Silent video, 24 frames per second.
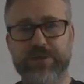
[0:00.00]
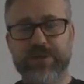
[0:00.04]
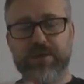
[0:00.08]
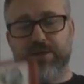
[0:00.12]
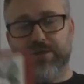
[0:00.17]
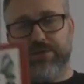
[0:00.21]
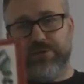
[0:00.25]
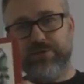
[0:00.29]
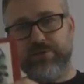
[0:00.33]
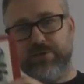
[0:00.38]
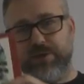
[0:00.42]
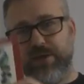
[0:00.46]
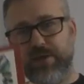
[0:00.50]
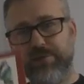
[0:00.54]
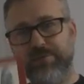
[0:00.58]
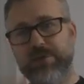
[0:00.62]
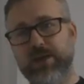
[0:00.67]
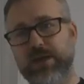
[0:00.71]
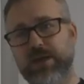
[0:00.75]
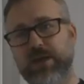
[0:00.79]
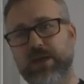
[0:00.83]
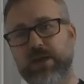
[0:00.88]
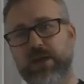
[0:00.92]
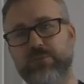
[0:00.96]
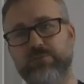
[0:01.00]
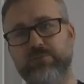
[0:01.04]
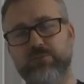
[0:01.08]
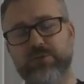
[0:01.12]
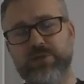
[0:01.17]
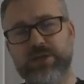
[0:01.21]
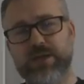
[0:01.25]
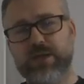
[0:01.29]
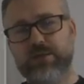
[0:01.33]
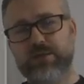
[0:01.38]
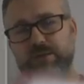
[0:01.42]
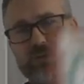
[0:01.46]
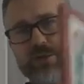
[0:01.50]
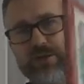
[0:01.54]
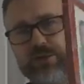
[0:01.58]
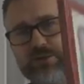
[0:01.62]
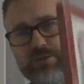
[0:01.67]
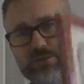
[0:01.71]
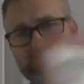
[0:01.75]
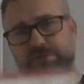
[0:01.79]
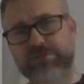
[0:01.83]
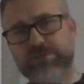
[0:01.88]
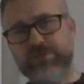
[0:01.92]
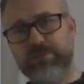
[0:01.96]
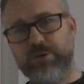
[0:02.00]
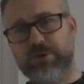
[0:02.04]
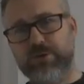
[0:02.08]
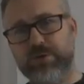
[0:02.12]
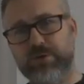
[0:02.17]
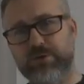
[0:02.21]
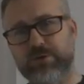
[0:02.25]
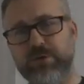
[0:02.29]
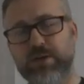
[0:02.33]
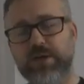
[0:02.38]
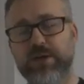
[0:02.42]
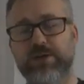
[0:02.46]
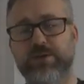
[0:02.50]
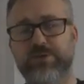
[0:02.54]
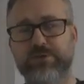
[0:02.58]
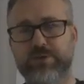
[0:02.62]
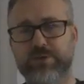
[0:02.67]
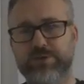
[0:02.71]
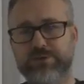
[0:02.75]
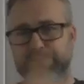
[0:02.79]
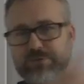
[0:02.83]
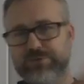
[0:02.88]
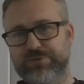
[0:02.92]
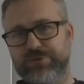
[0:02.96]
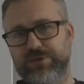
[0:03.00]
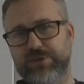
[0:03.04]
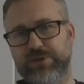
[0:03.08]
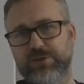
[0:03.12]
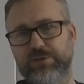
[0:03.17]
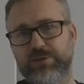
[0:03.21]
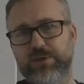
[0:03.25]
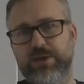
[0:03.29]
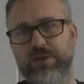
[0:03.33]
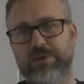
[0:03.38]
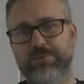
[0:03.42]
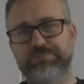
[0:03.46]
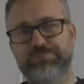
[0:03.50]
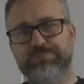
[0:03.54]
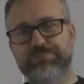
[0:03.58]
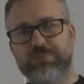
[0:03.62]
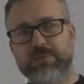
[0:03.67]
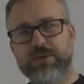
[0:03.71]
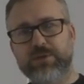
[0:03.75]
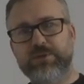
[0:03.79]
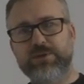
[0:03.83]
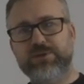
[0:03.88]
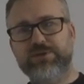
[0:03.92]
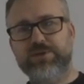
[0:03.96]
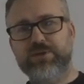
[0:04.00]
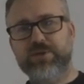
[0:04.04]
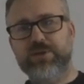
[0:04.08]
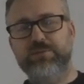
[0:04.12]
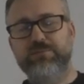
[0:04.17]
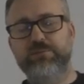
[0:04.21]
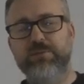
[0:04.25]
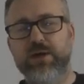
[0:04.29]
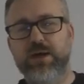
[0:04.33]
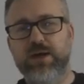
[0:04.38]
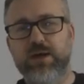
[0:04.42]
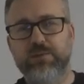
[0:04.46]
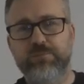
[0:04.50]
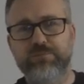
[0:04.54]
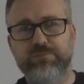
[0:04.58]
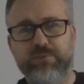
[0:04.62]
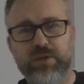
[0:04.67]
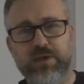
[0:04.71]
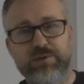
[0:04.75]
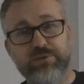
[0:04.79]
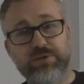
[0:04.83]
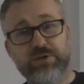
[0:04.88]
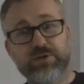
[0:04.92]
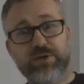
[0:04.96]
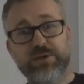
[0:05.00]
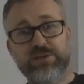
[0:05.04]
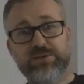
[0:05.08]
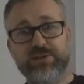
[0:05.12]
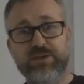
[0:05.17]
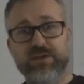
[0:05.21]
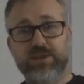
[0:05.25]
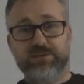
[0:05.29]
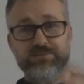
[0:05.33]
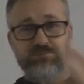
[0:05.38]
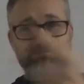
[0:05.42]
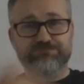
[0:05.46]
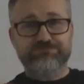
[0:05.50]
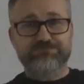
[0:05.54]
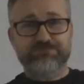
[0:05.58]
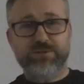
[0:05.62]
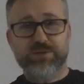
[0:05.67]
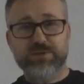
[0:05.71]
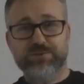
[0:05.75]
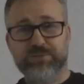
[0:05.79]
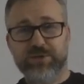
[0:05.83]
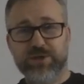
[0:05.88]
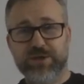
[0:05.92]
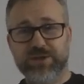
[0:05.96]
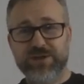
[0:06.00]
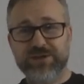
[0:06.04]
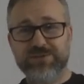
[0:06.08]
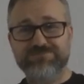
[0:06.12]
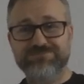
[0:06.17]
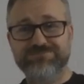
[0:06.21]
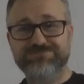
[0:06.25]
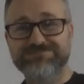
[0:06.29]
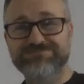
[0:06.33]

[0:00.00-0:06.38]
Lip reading: Kenneth Grahame, and we'll carry that on tomorrow, so I shall see you then. Meantime, have a great day. Goodbye now.